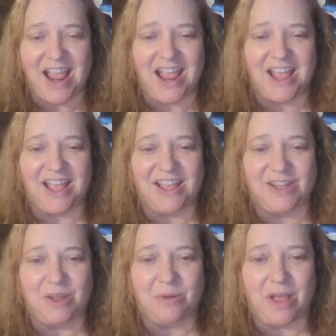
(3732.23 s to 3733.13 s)

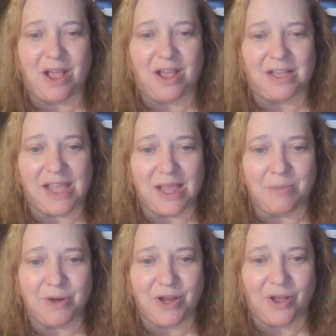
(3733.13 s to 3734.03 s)
and uh,
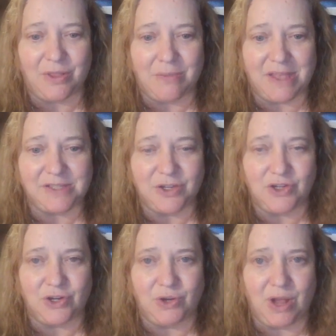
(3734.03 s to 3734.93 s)
Gabriel, the
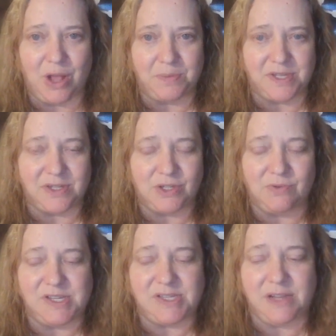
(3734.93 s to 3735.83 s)
messenger who helps us
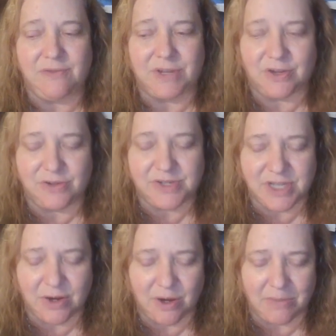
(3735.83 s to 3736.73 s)
to receive and
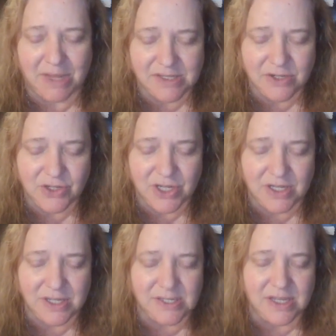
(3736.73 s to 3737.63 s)
understand our
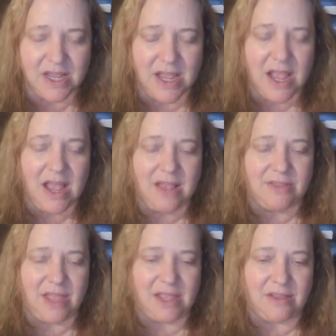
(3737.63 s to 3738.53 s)
messages.
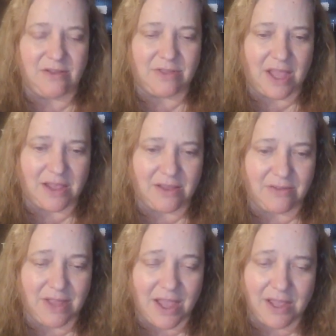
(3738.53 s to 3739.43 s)
Thank you, thank
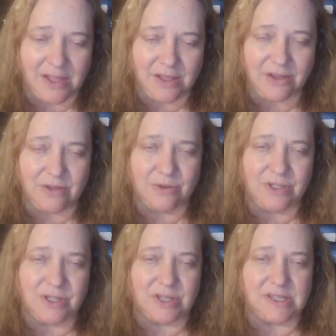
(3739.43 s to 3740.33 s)
you, thank you.
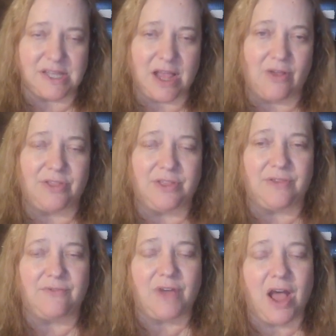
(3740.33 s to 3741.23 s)
And to the south
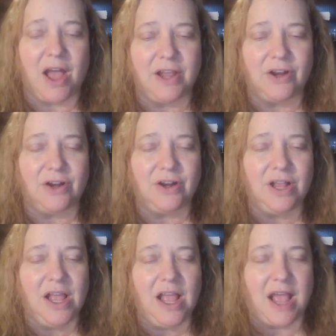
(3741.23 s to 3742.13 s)
in the fire.
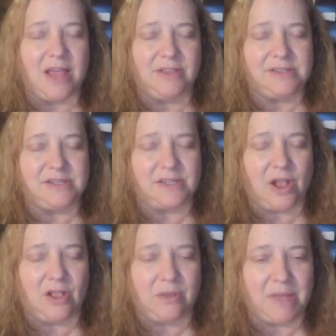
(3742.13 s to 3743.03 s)
And this is
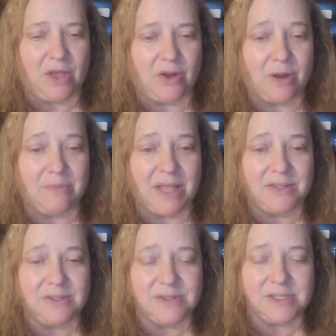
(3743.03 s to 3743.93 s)
all about our
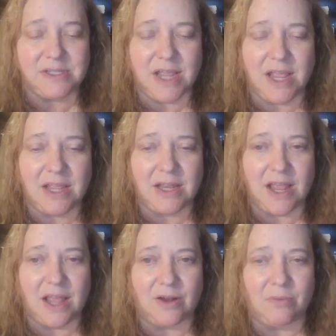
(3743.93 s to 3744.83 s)
mental
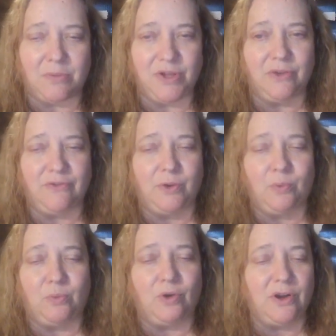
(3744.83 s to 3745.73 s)
state and our
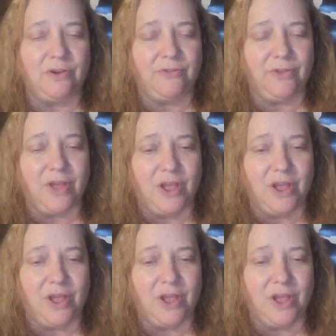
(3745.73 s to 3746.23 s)
beautiful wolf,